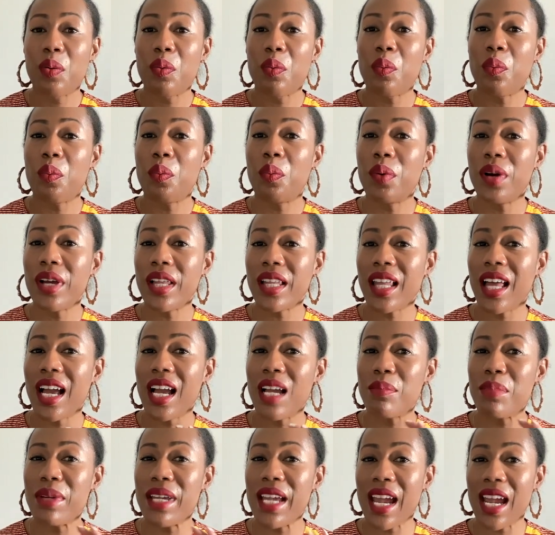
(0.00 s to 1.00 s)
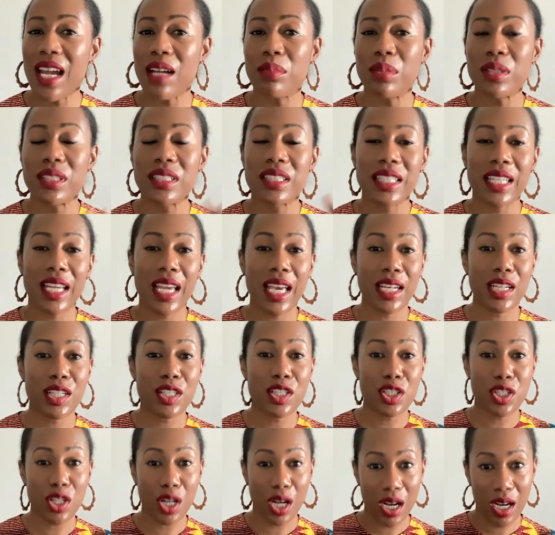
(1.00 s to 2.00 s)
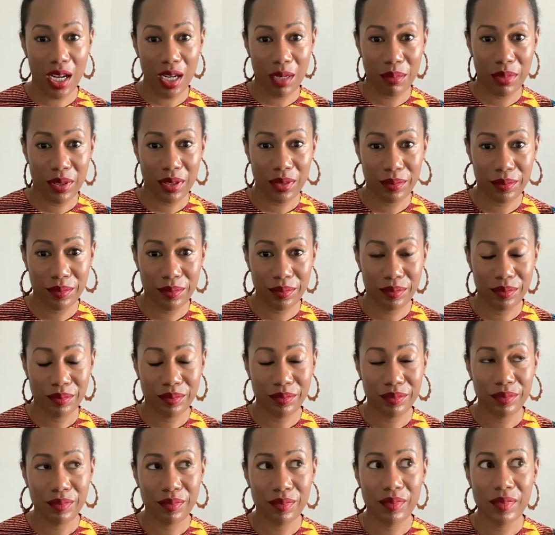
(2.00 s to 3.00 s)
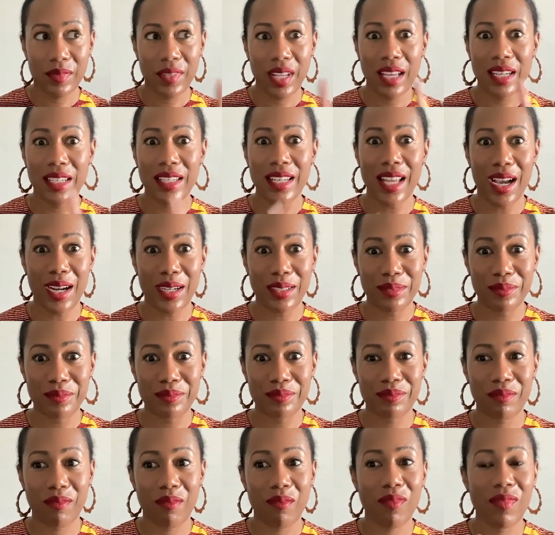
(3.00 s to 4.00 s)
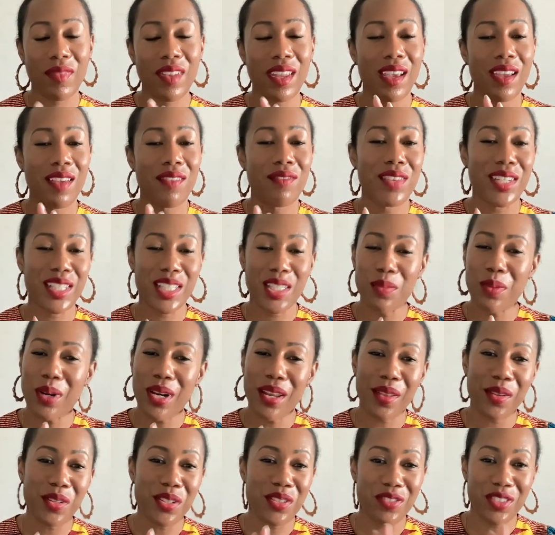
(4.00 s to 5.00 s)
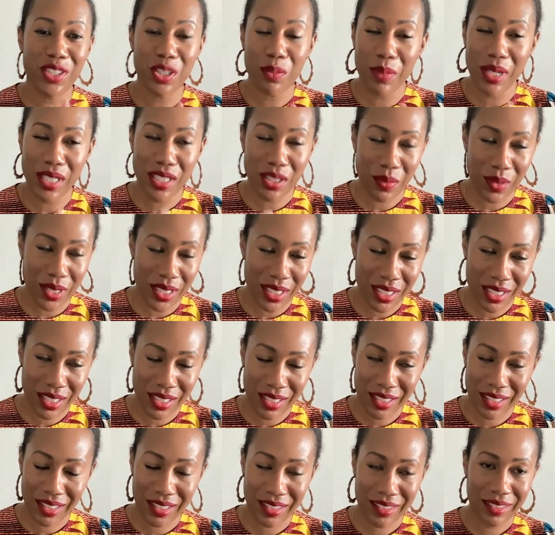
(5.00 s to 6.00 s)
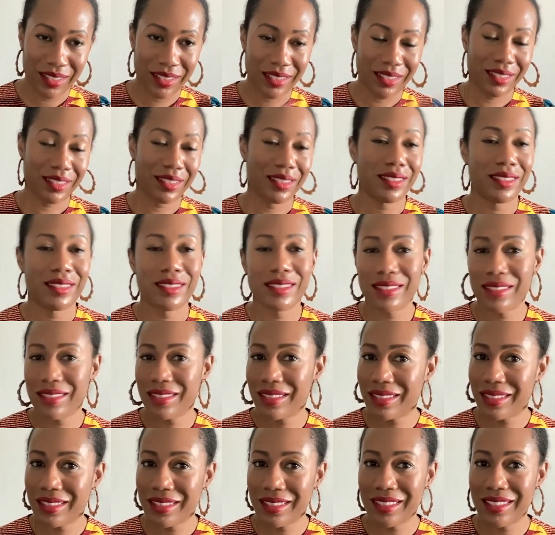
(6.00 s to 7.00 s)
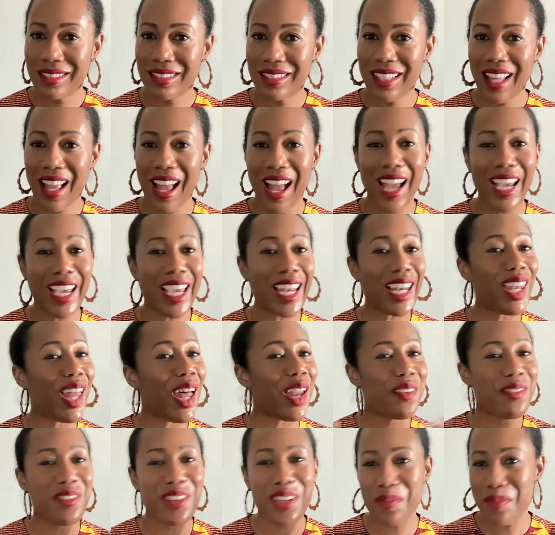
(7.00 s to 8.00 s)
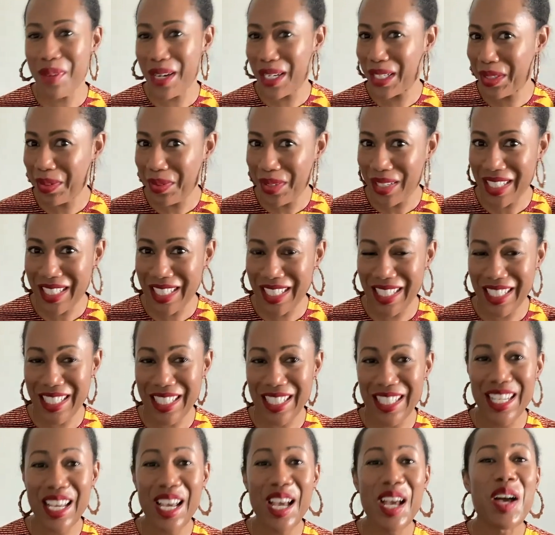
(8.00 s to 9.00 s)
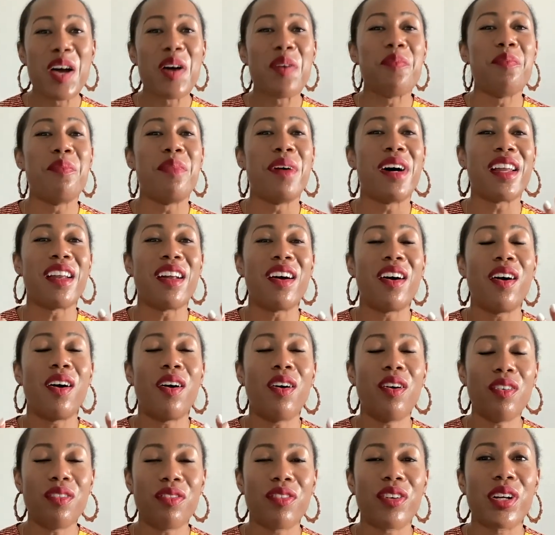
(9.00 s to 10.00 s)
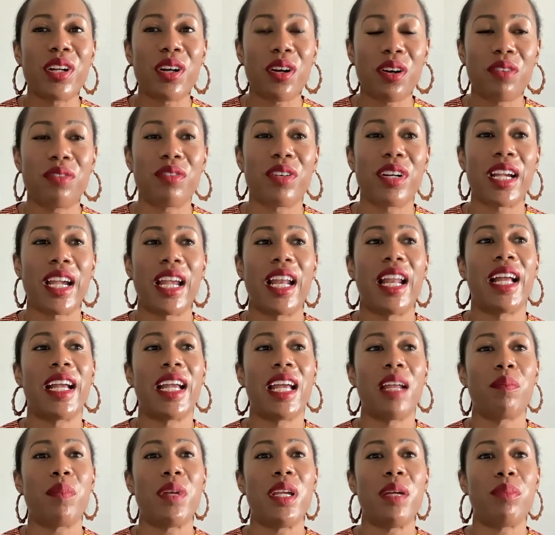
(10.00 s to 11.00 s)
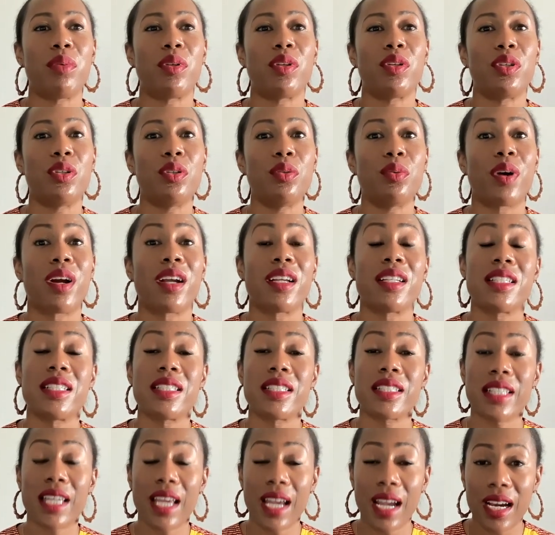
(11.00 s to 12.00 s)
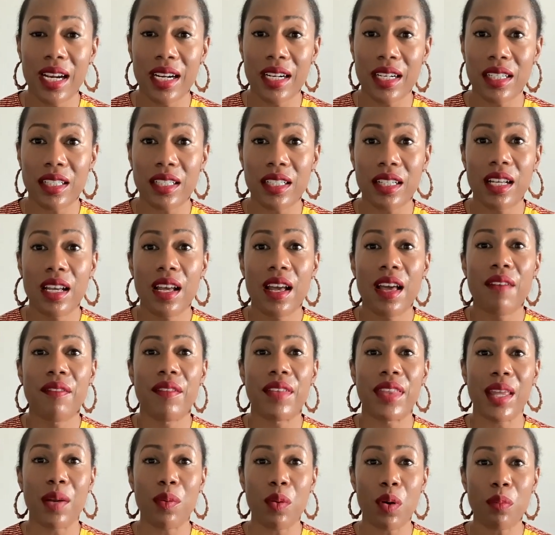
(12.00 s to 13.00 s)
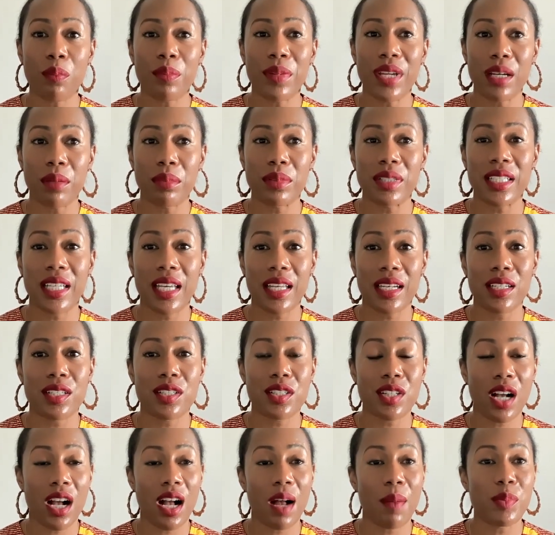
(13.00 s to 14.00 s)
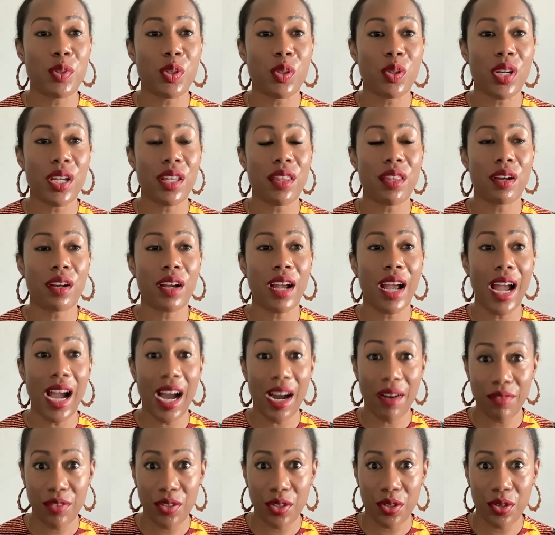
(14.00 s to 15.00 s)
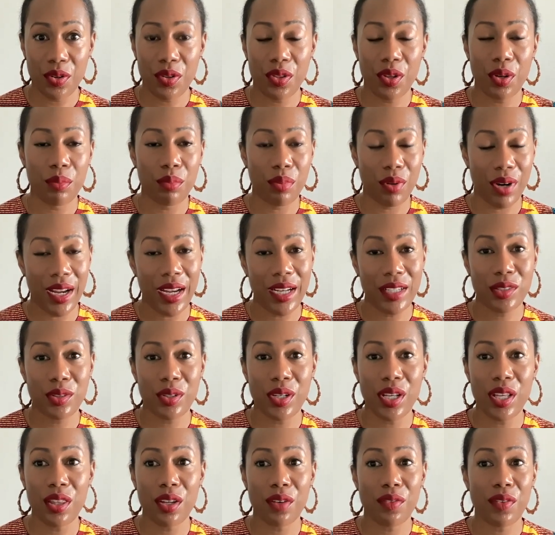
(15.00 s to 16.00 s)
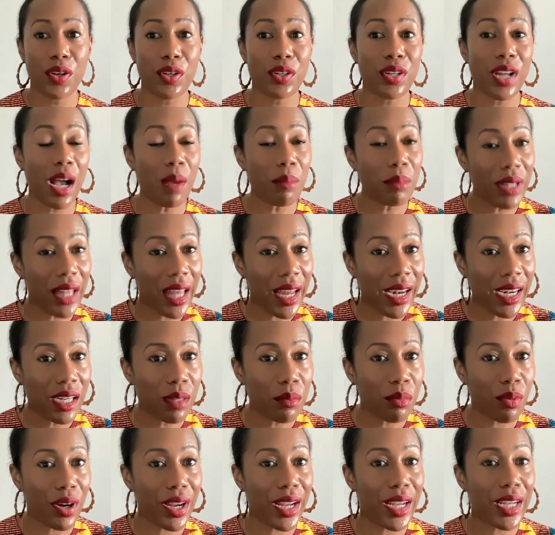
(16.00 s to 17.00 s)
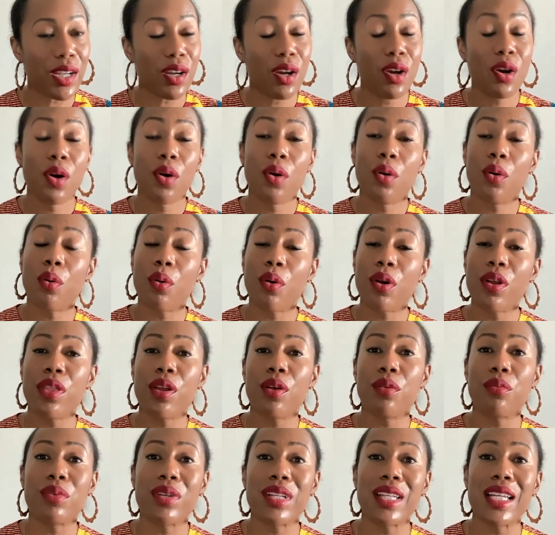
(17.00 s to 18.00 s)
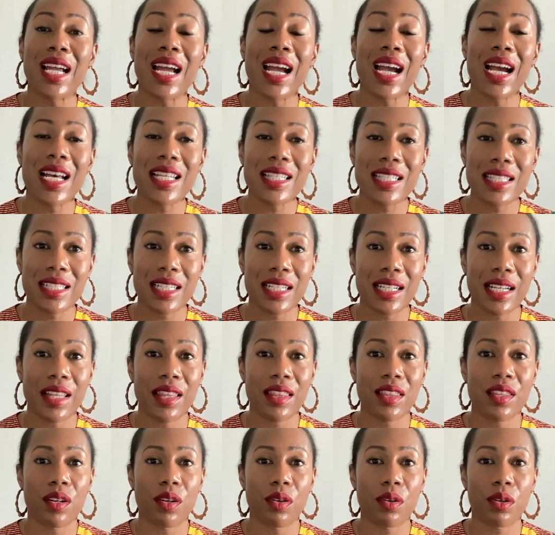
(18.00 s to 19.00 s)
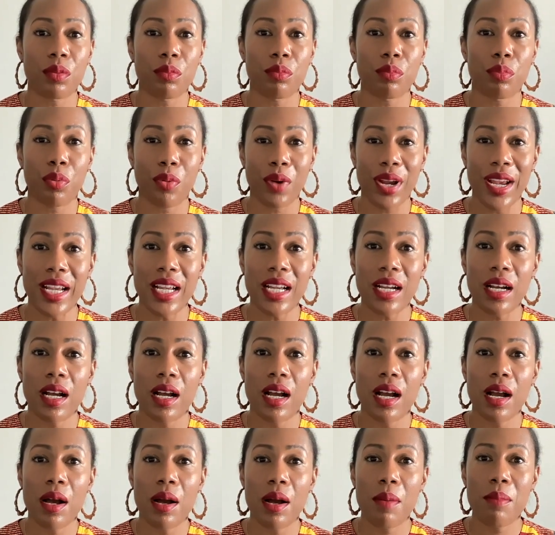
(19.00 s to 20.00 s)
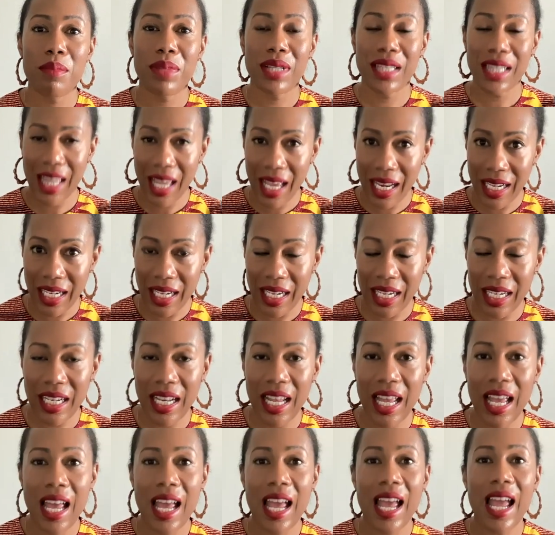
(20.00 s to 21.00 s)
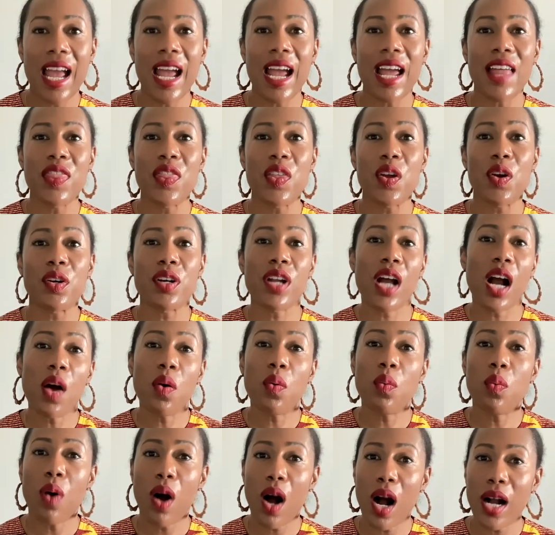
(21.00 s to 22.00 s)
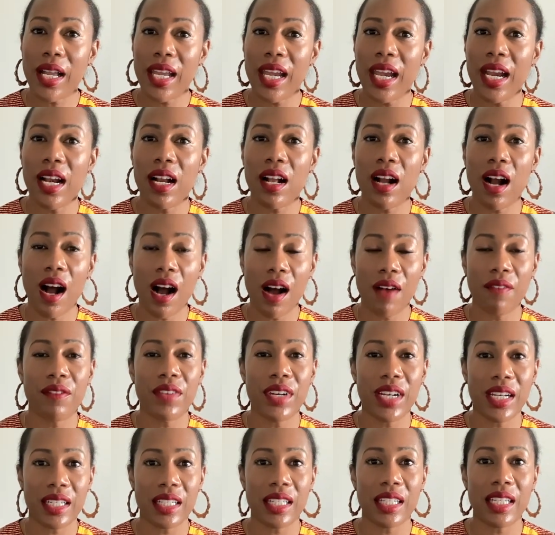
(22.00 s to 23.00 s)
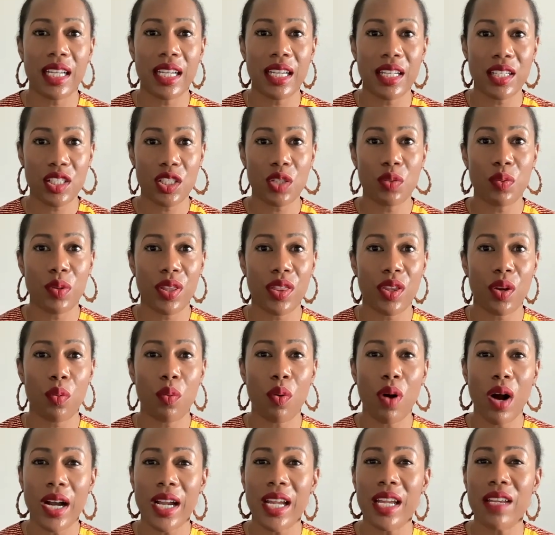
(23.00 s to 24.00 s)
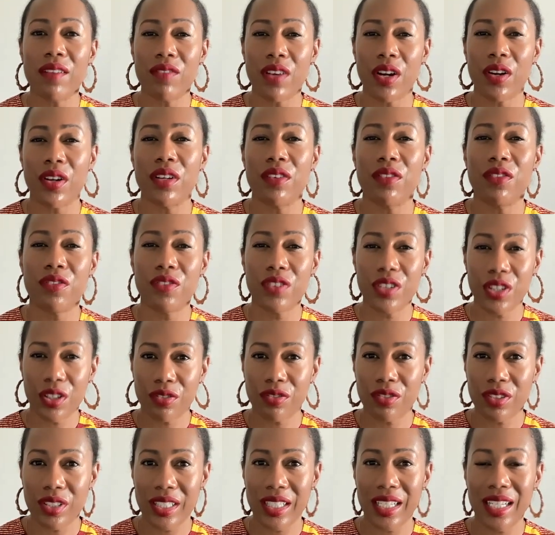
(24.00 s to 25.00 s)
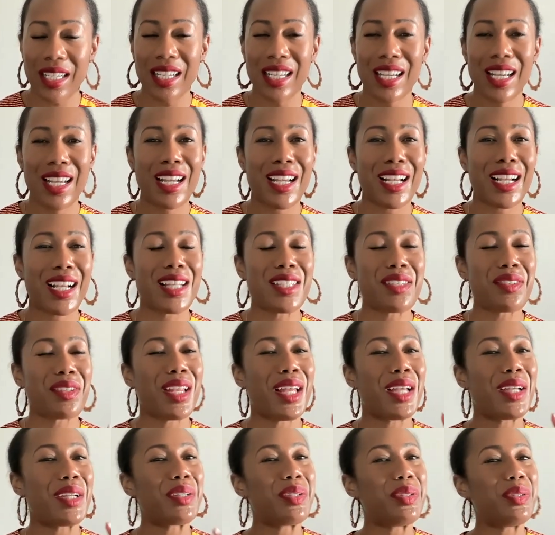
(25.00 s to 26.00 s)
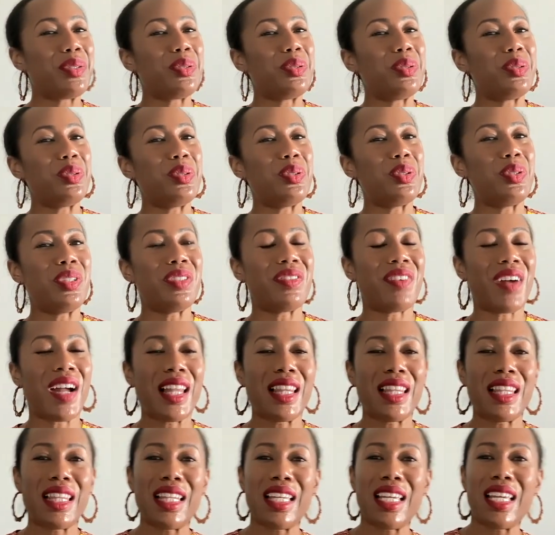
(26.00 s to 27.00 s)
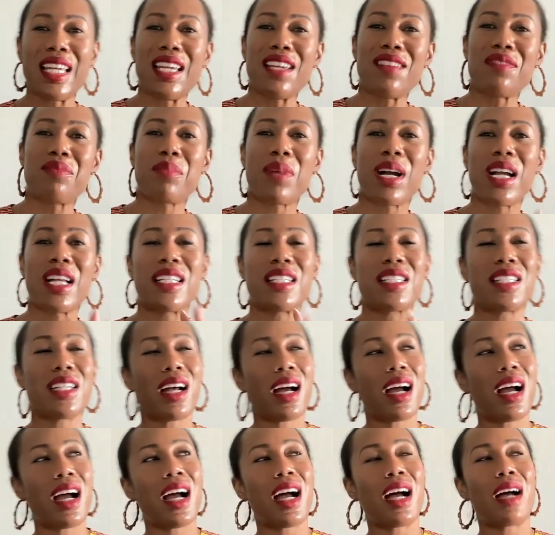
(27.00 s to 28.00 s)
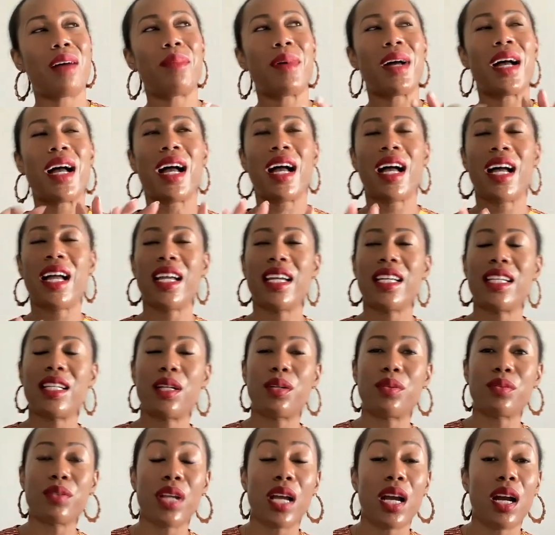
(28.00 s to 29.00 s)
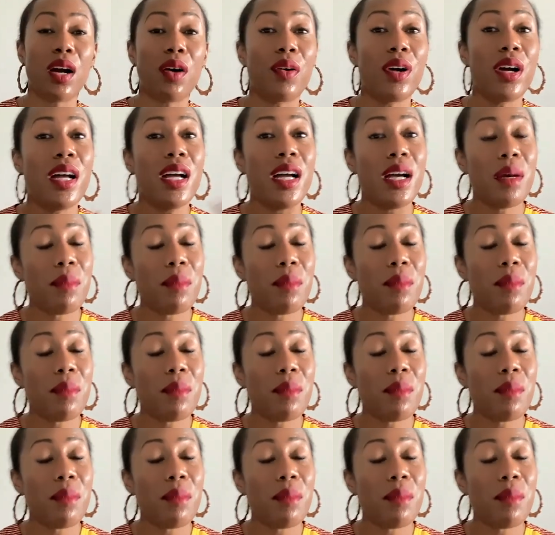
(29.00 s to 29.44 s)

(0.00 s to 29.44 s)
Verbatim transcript: Will I be able to get a job? Now, this is one of those fear based questions. I get a lot of fear based questions, but over and over again, I get people who are scared that they won't be able to get a job. So either after their break, so either they're not planning a break or they're really hesitant in their break planning and they're not walking confidently into it. They're walking very fearfully because they're like, ooh, if I leave my job, I don't know.